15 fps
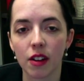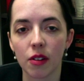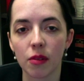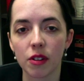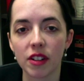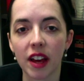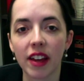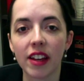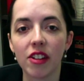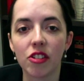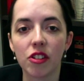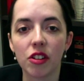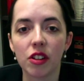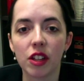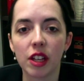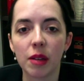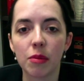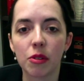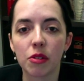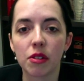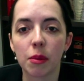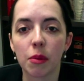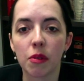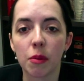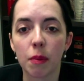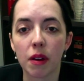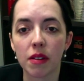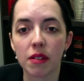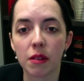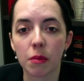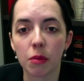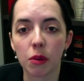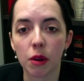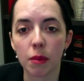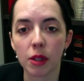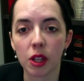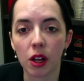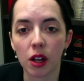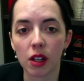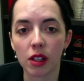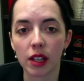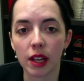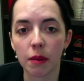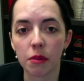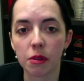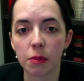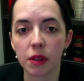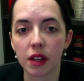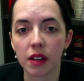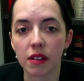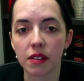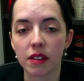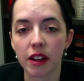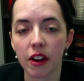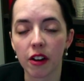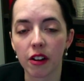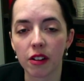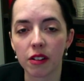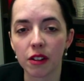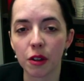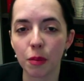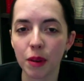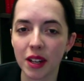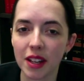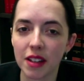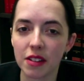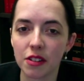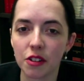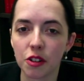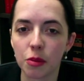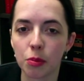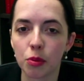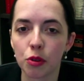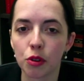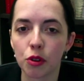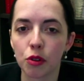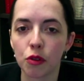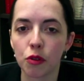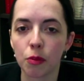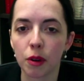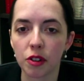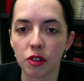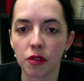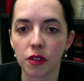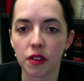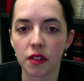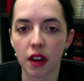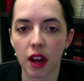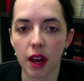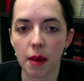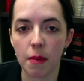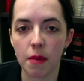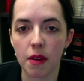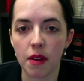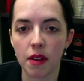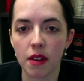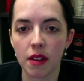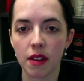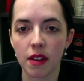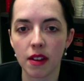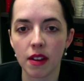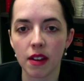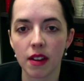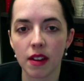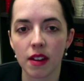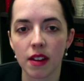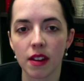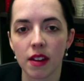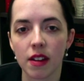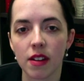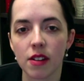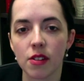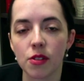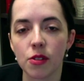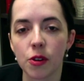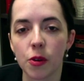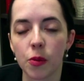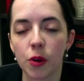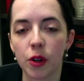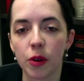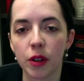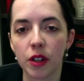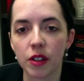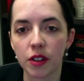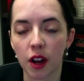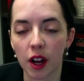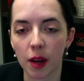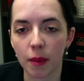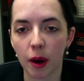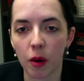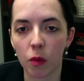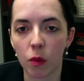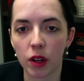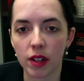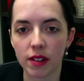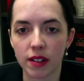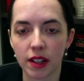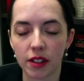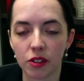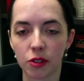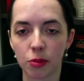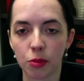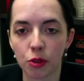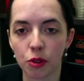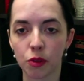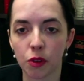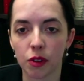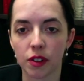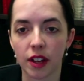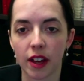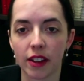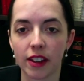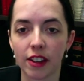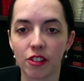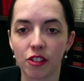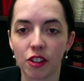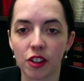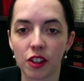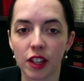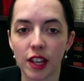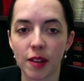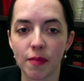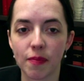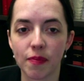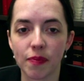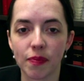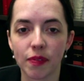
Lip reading: Retaliation claims are some of the best employment law claims because they are a little bit easier to prove much of the time. So we're going to talk about what it takes to prove a retaliation claim.